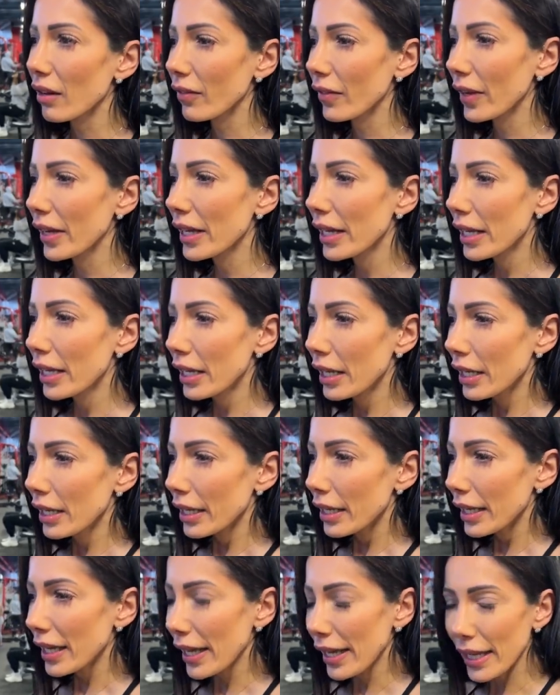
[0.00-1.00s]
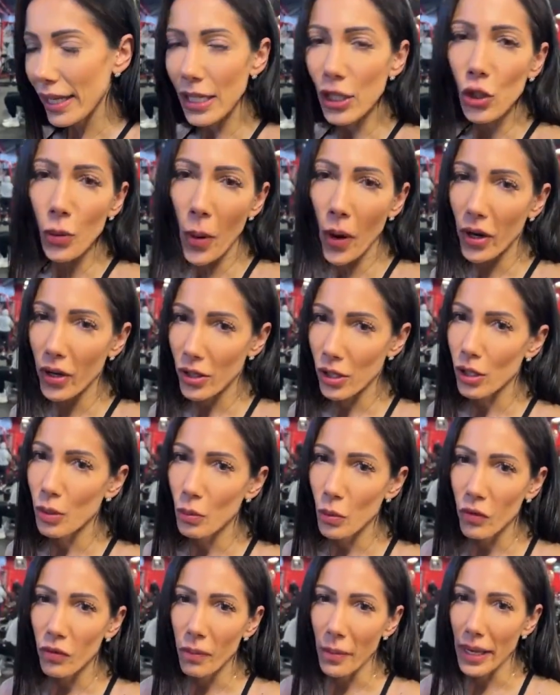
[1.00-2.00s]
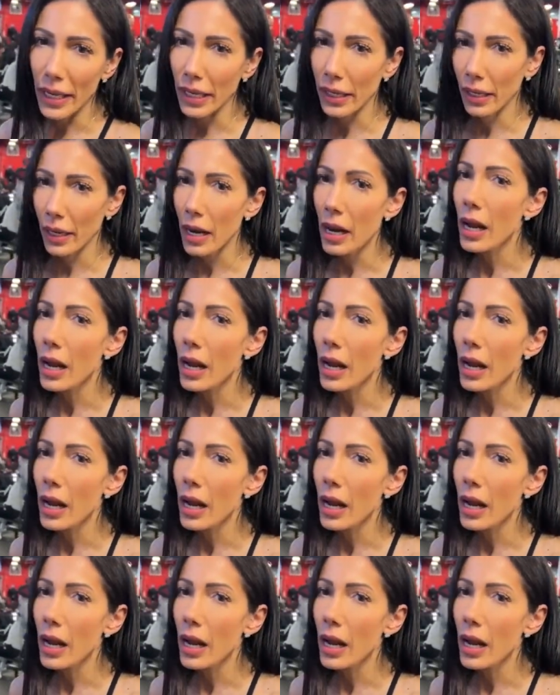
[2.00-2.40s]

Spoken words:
of each part of this movement.